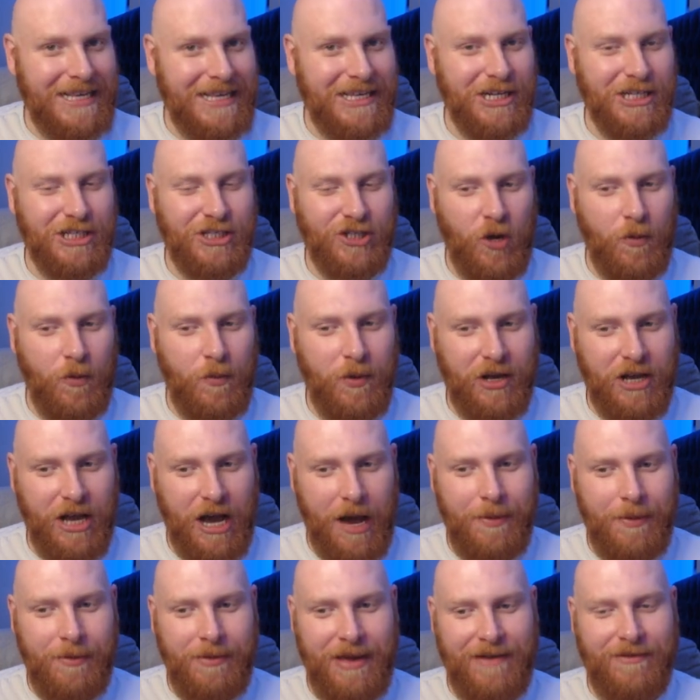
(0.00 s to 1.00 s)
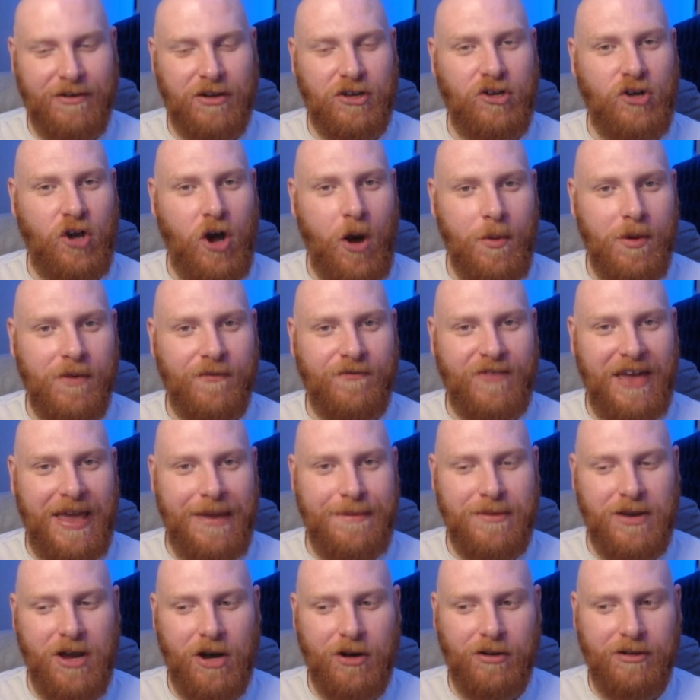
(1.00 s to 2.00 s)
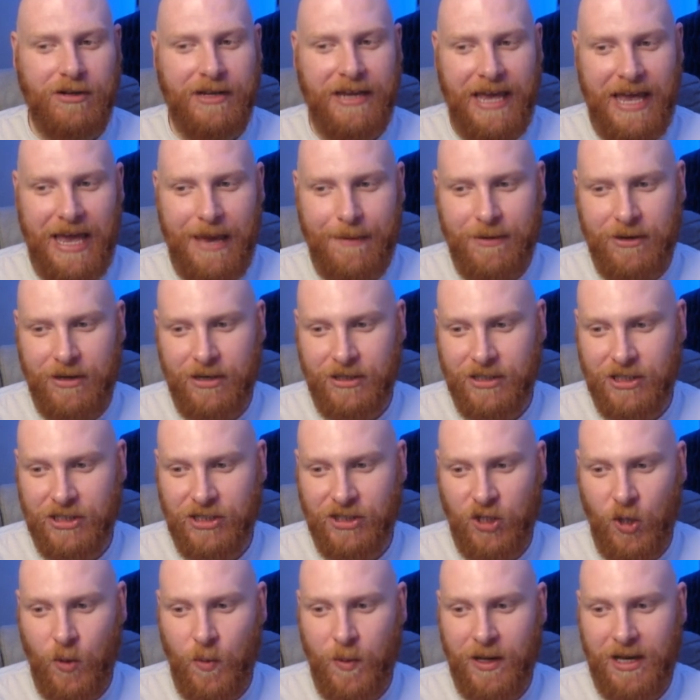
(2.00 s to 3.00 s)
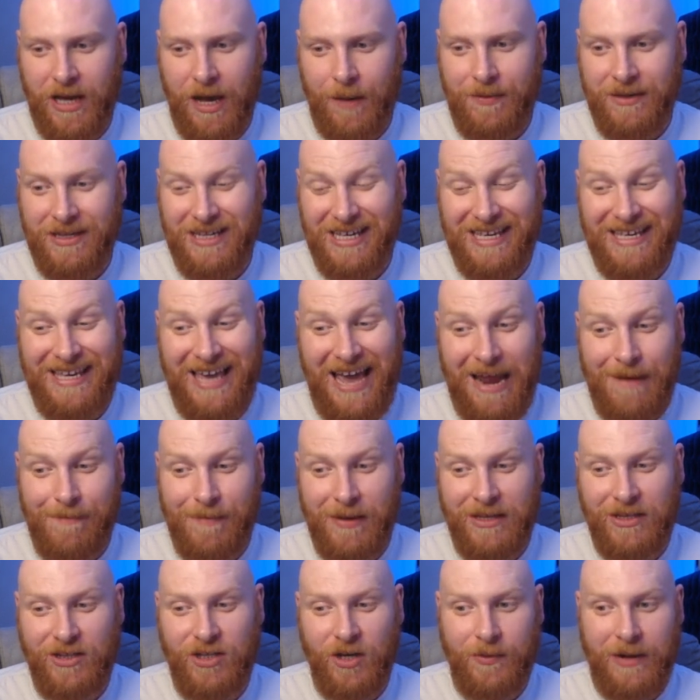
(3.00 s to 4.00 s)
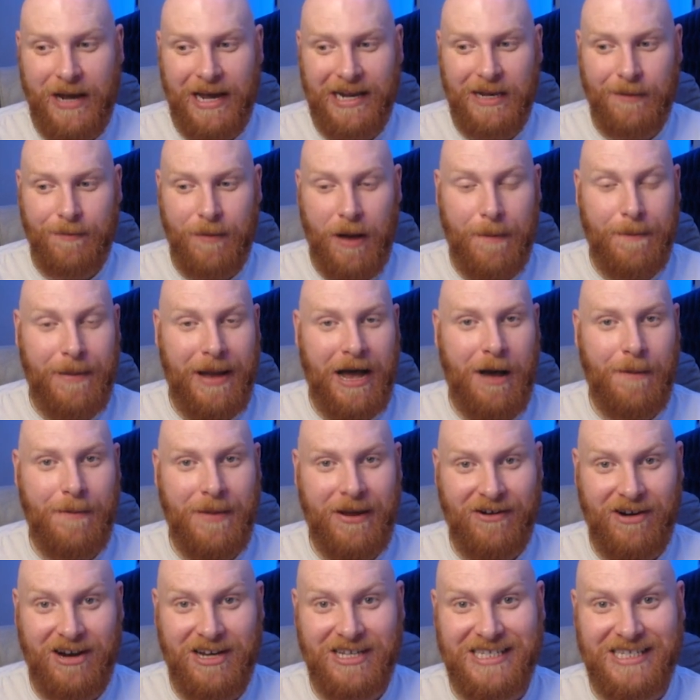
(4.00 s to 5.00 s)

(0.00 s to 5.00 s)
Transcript: the Super Cup, and we have a common theme going on here because the Super Cup has again been dominated by Palmeiras